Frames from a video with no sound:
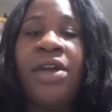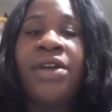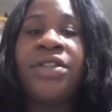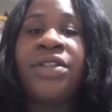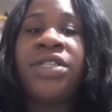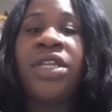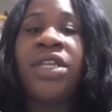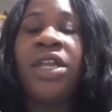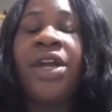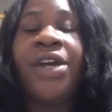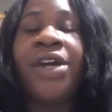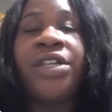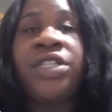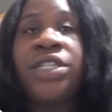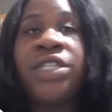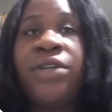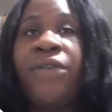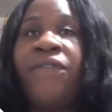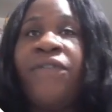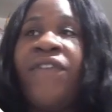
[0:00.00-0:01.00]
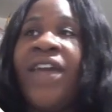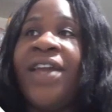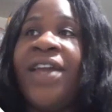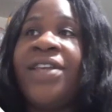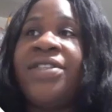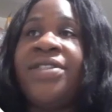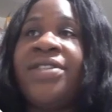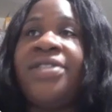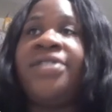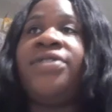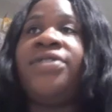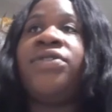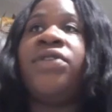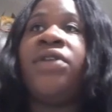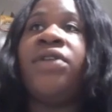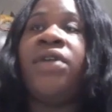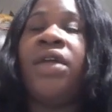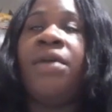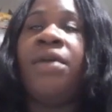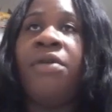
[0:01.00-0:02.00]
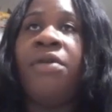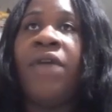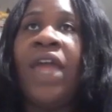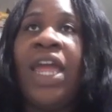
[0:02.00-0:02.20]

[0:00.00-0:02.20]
So there are two phases. You